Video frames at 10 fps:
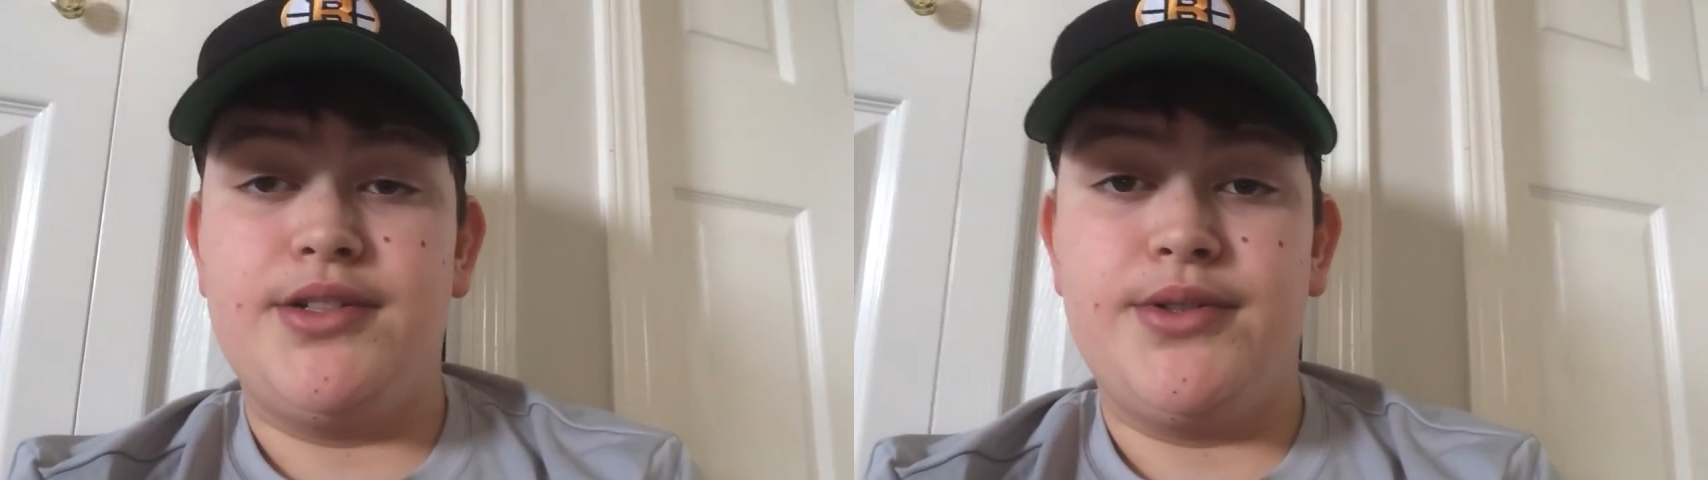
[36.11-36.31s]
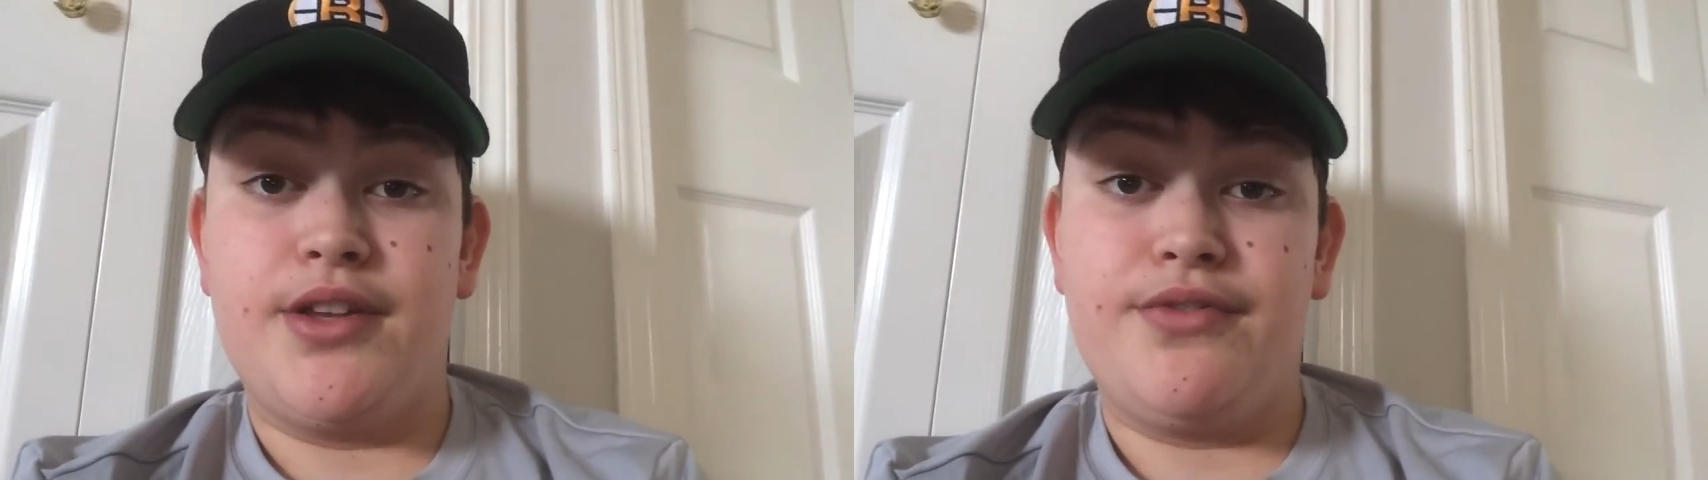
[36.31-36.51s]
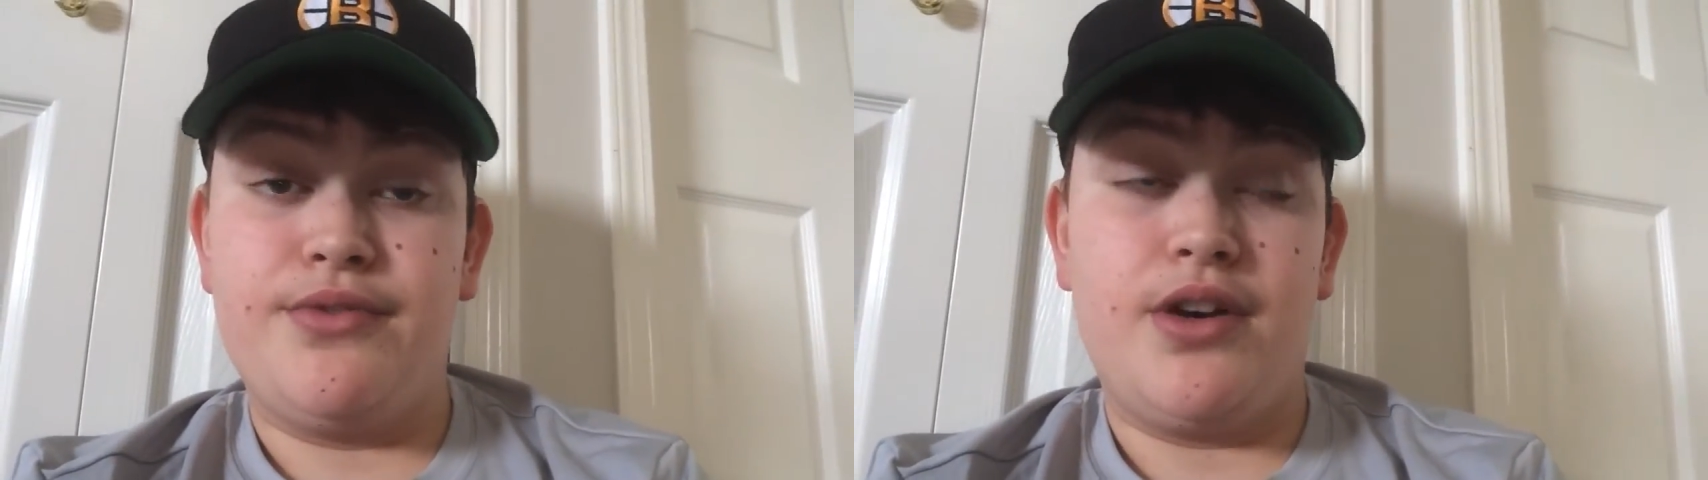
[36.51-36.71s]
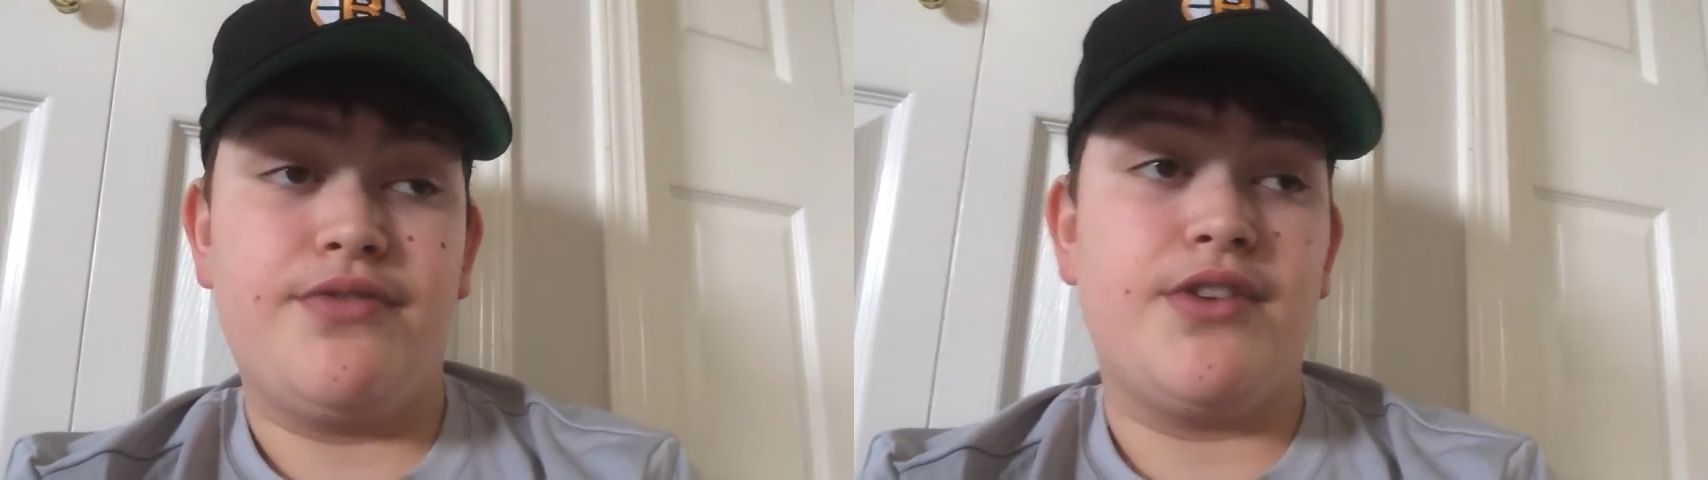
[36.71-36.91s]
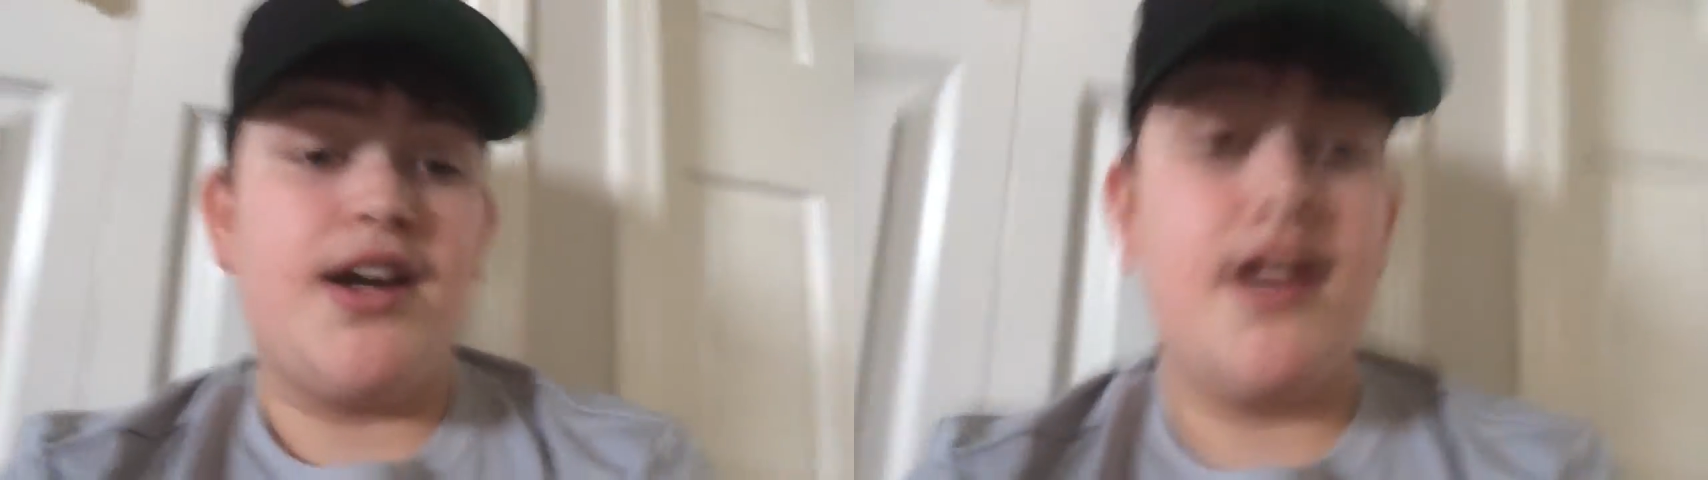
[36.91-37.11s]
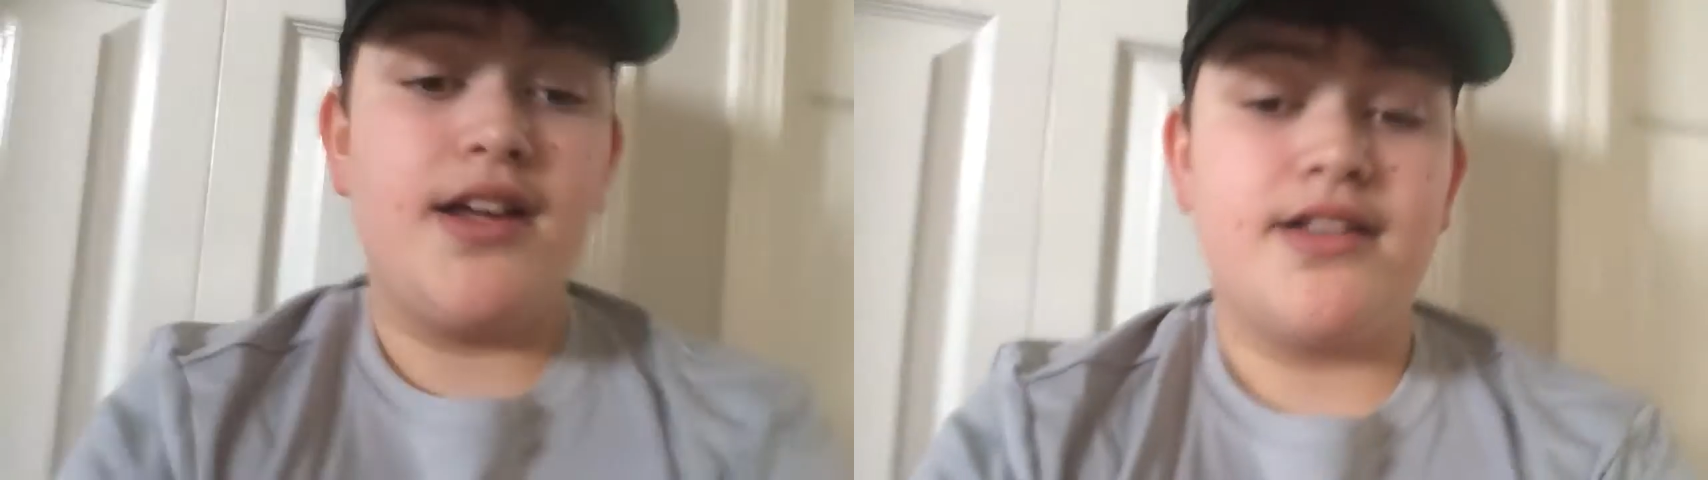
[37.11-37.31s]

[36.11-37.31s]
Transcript: do another Fooel Friday